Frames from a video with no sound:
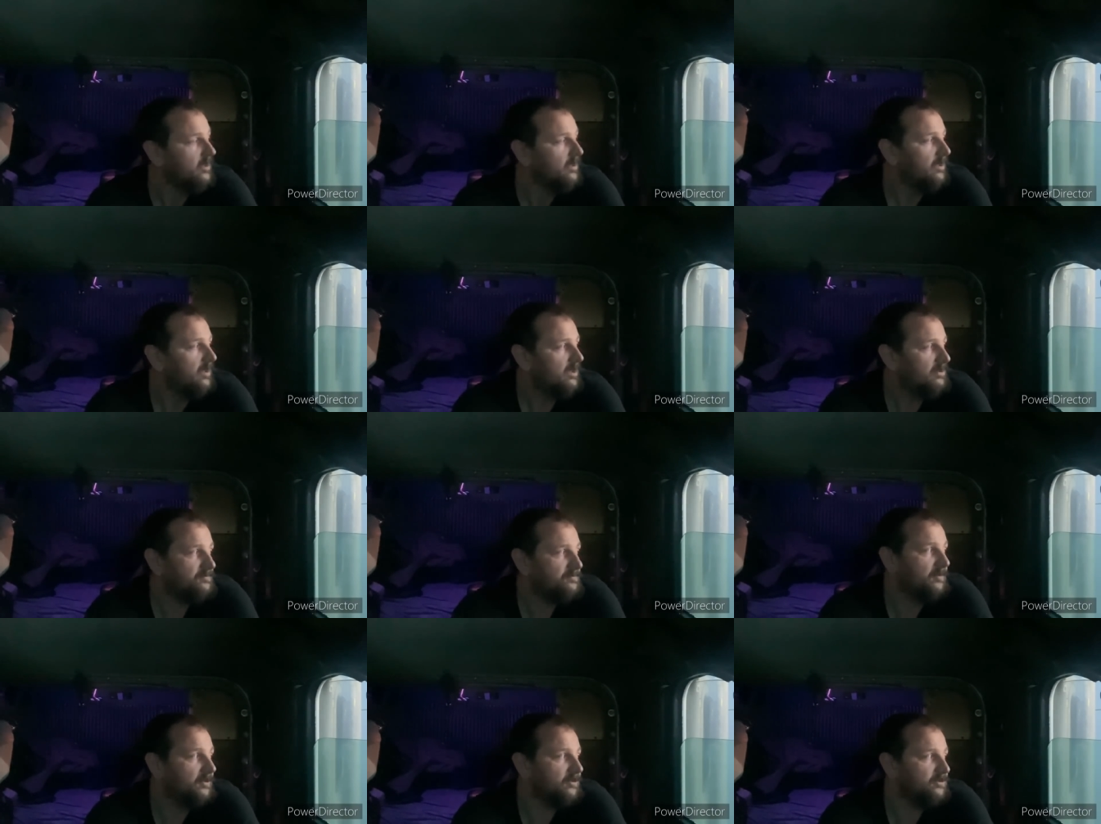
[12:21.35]
as
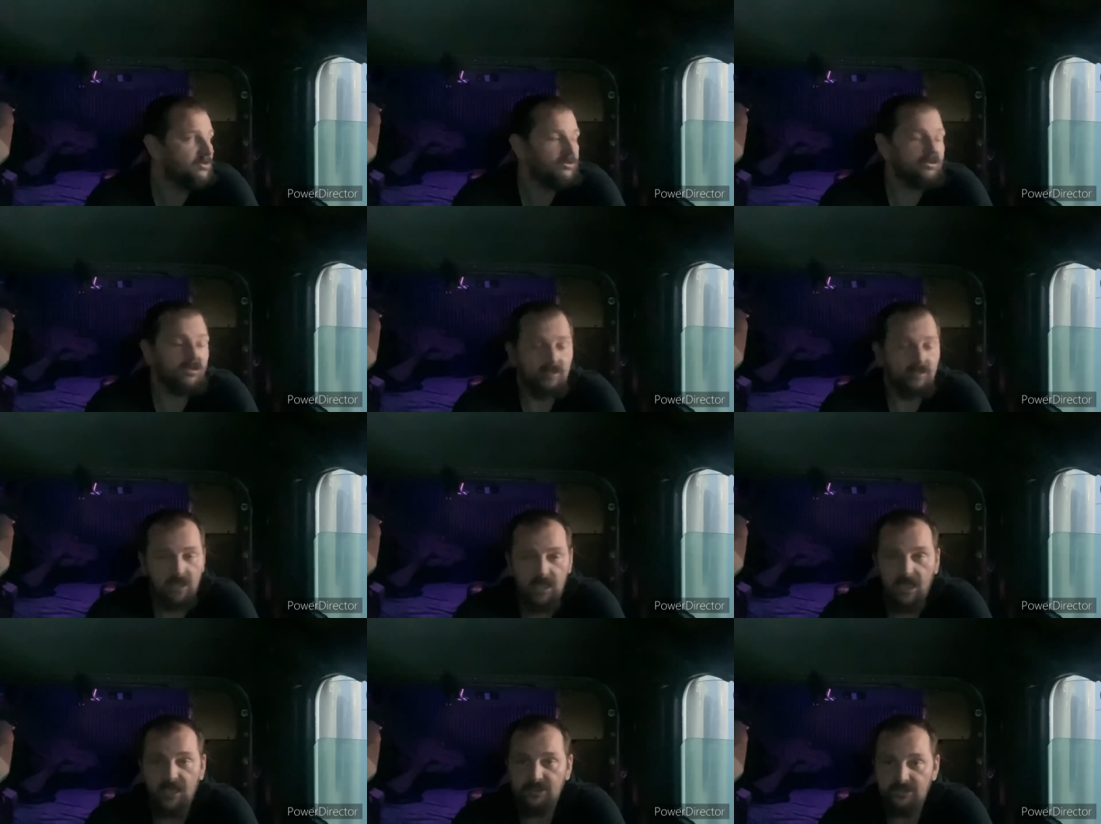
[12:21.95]
much as a
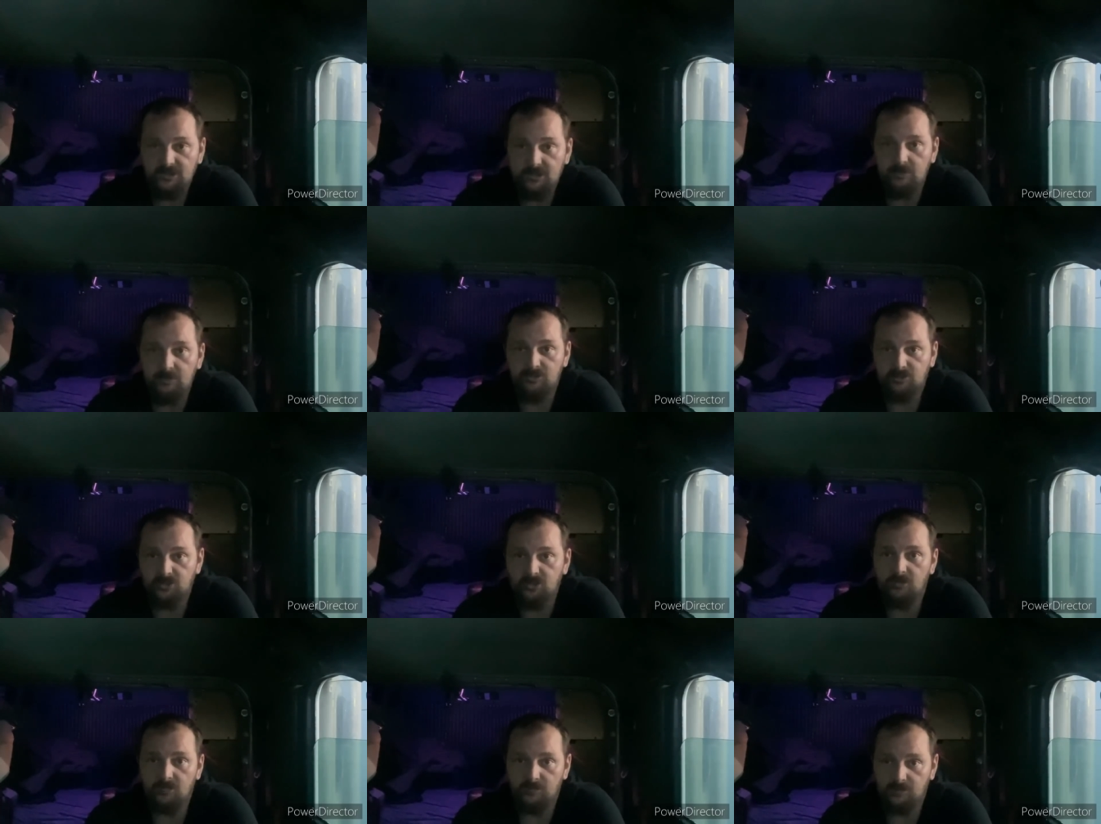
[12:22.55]
lot of
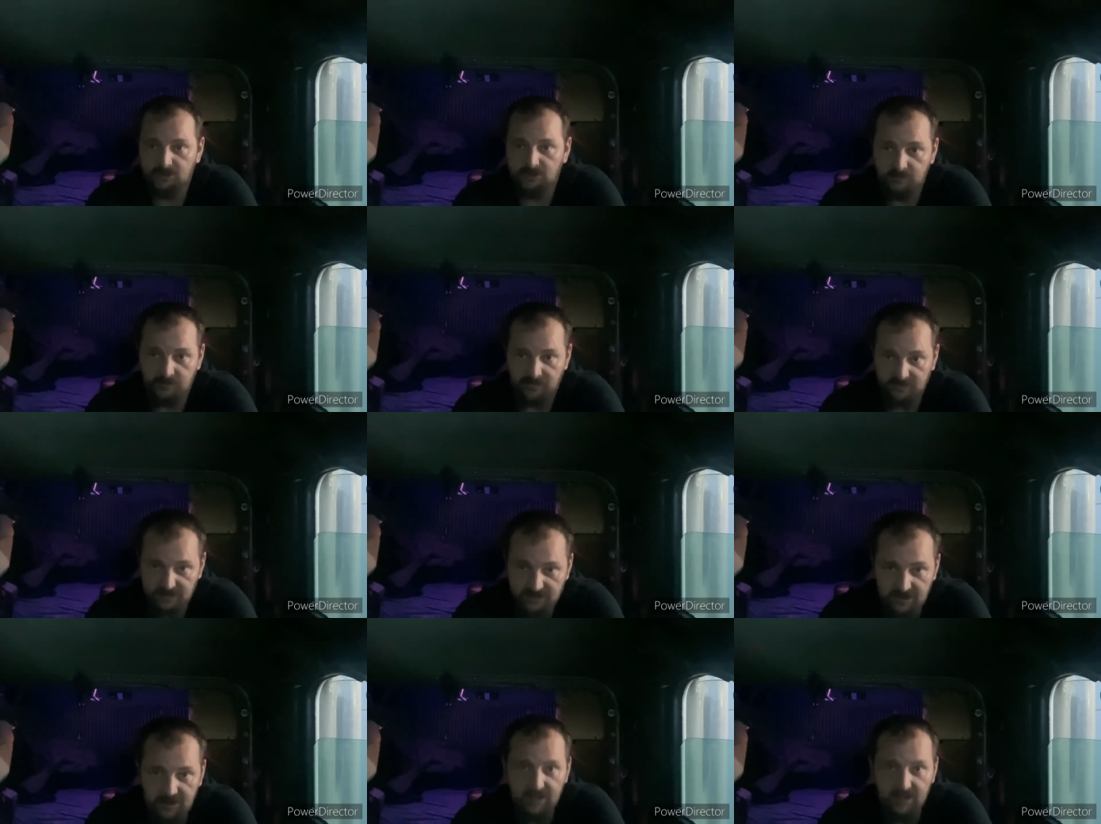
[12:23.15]
YouTubers would
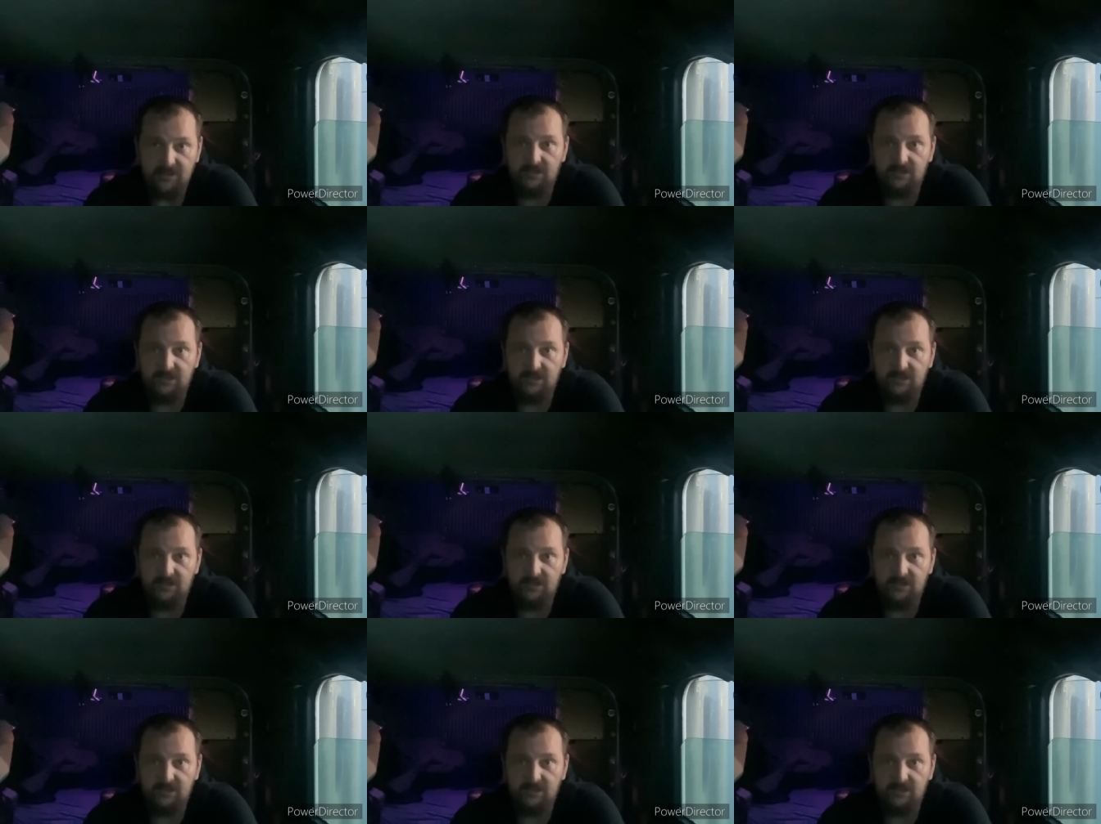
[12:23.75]
think